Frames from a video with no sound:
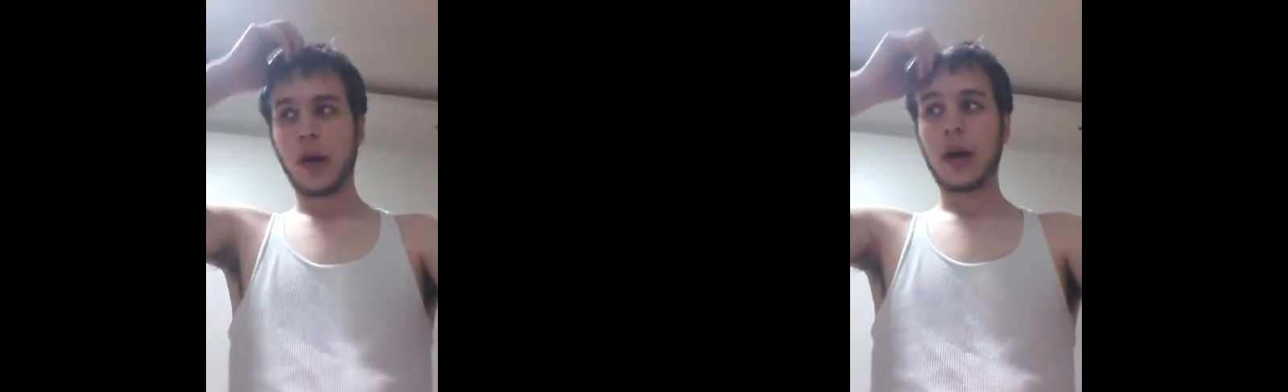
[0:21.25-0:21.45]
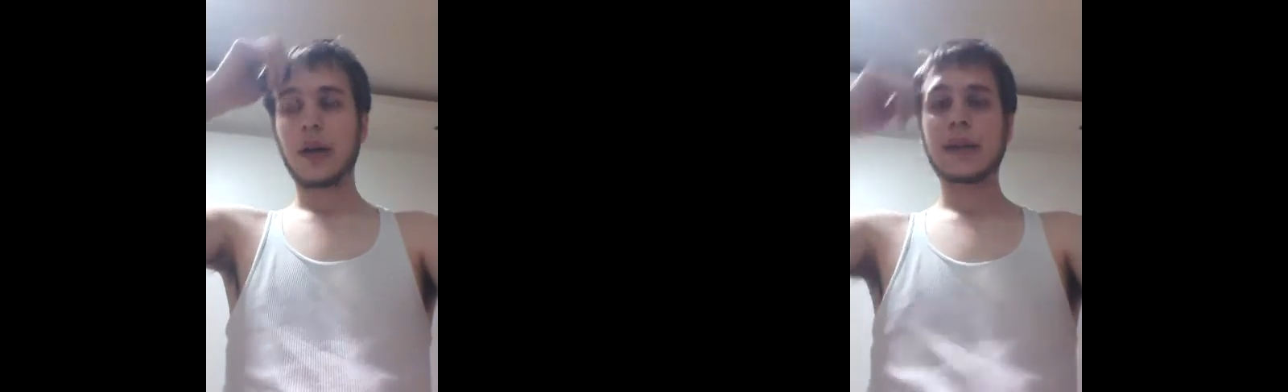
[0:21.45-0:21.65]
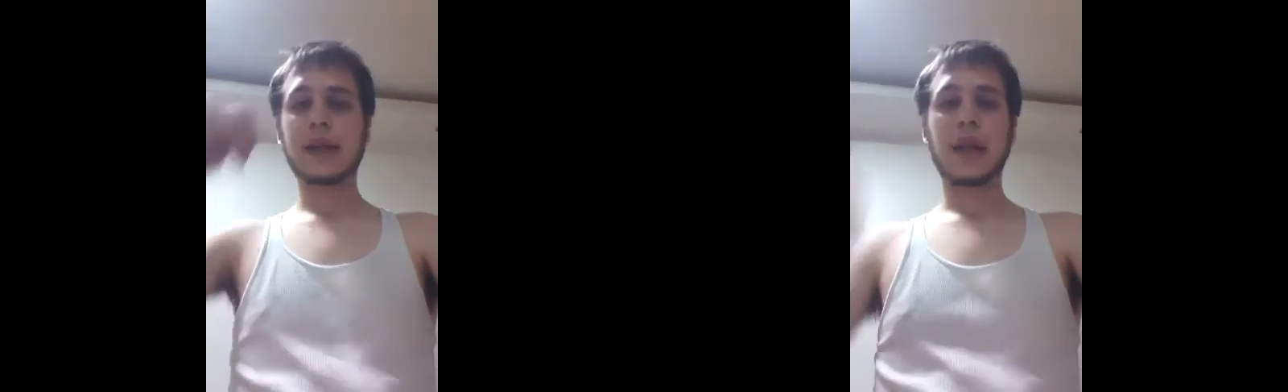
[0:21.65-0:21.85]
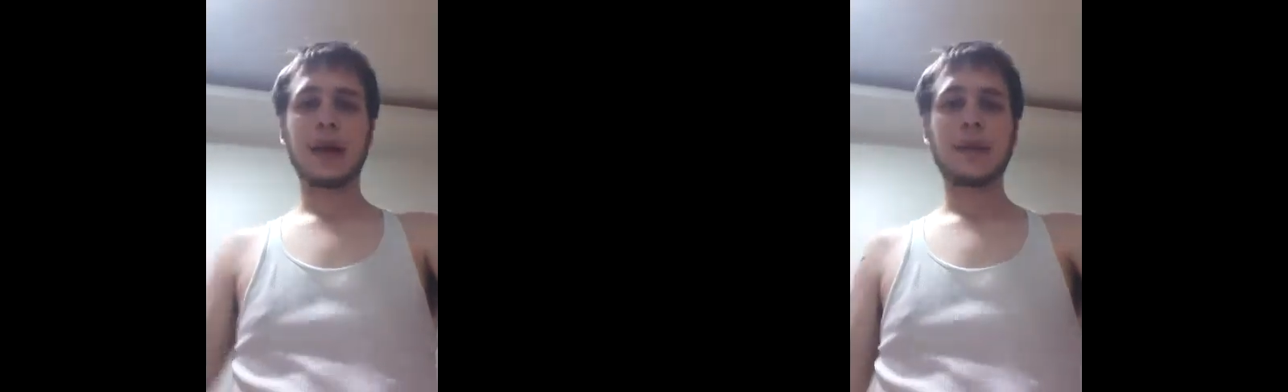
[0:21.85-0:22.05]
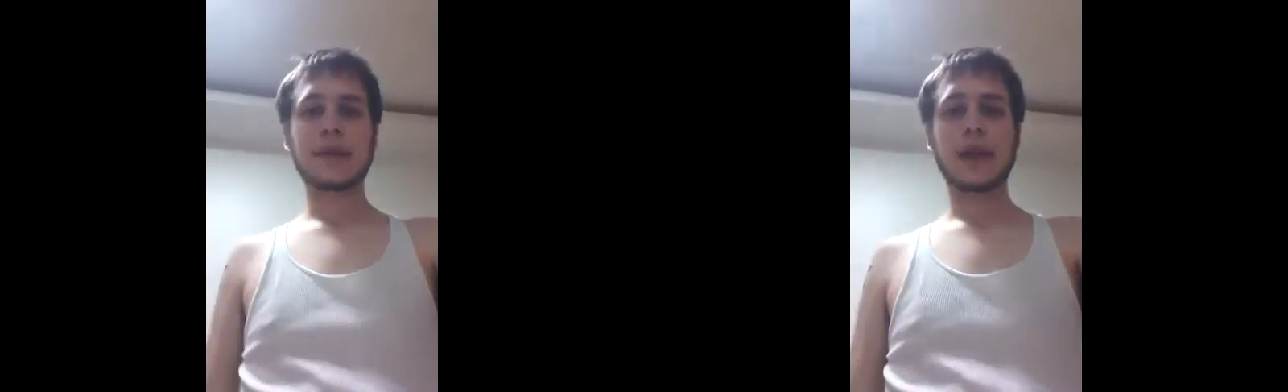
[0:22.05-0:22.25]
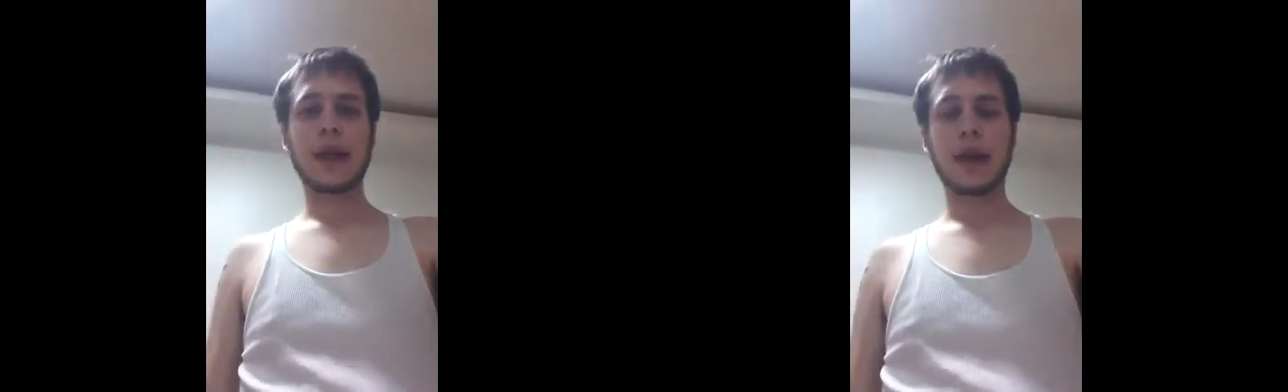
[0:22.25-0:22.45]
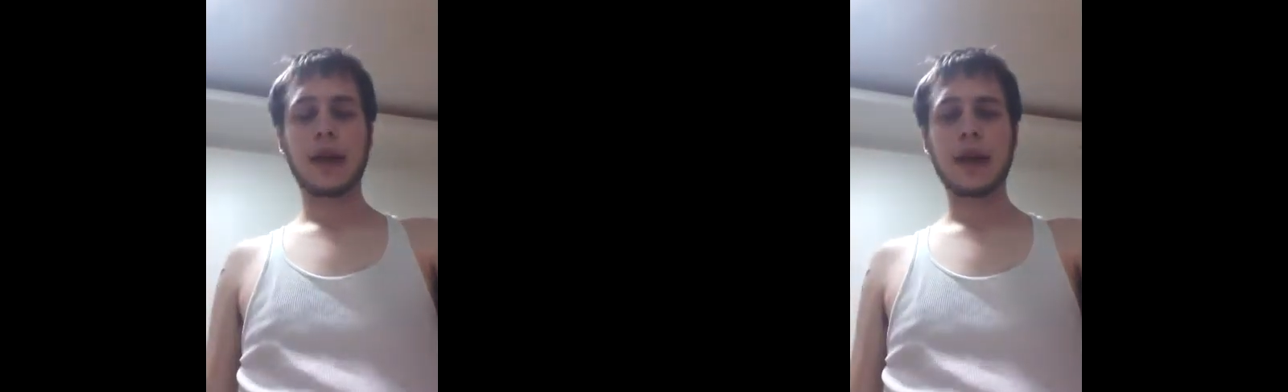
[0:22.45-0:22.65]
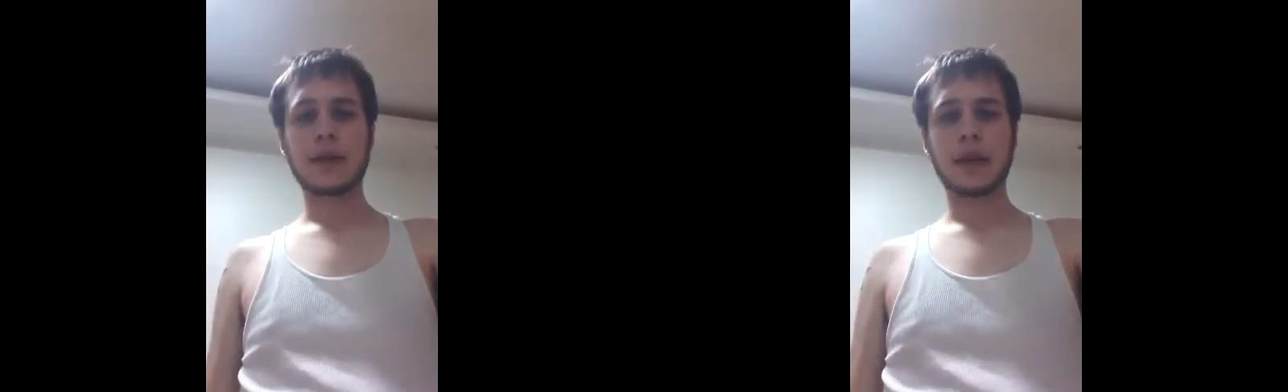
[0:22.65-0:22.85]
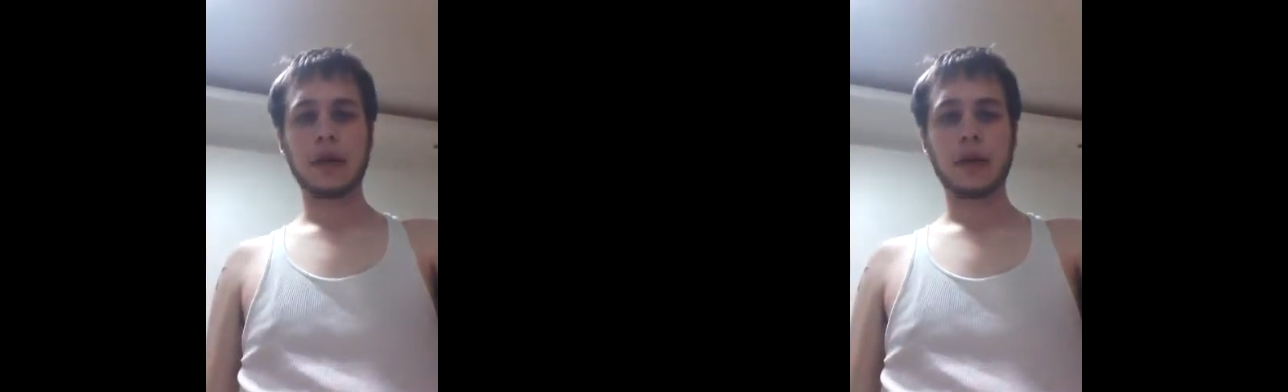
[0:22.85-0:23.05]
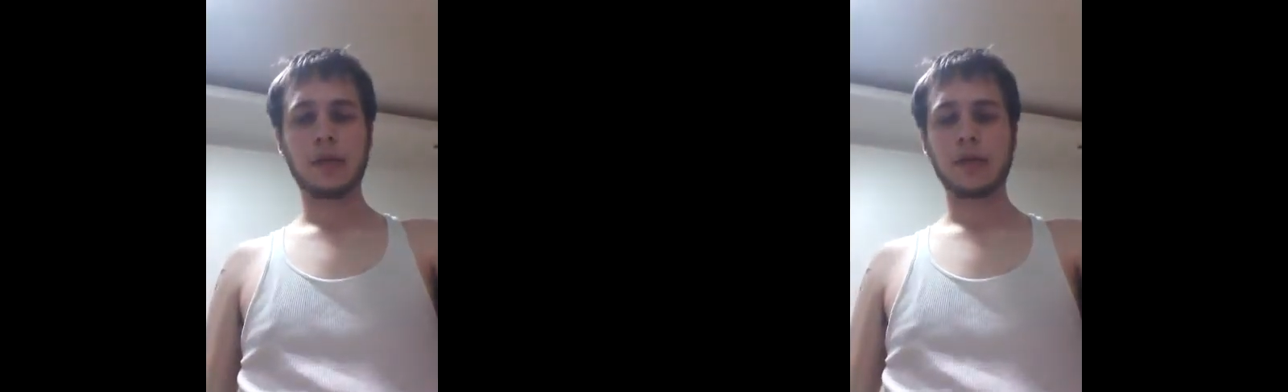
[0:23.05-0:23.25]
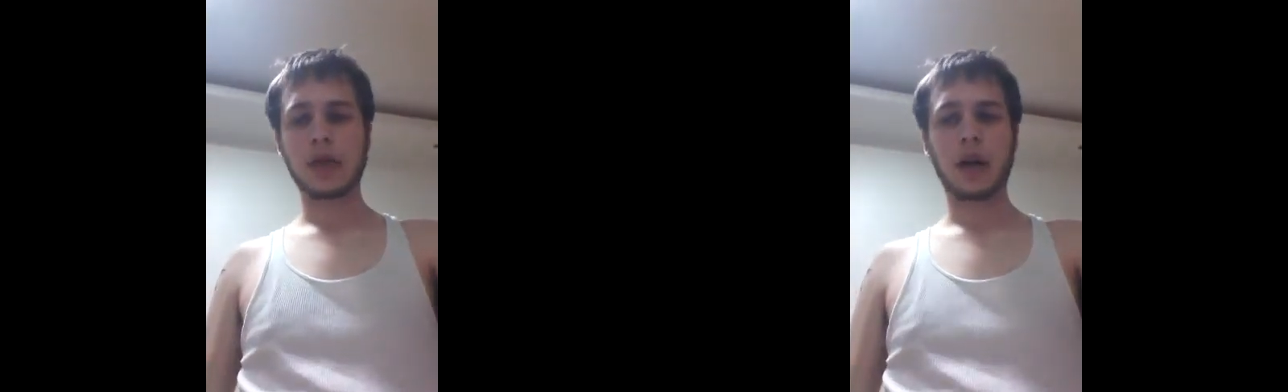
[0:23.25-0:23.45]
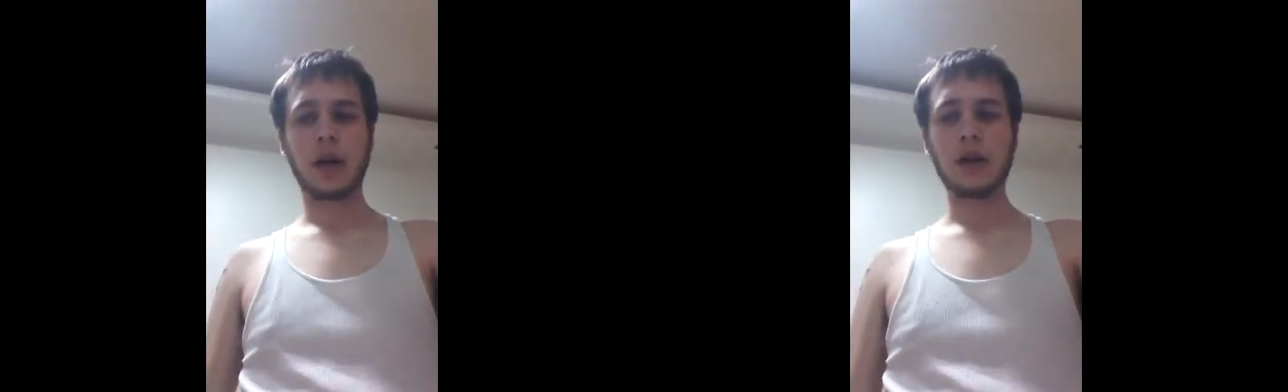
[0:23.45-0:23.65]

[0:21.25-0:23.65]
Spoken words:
city I'm staying in. It's called Bucheon.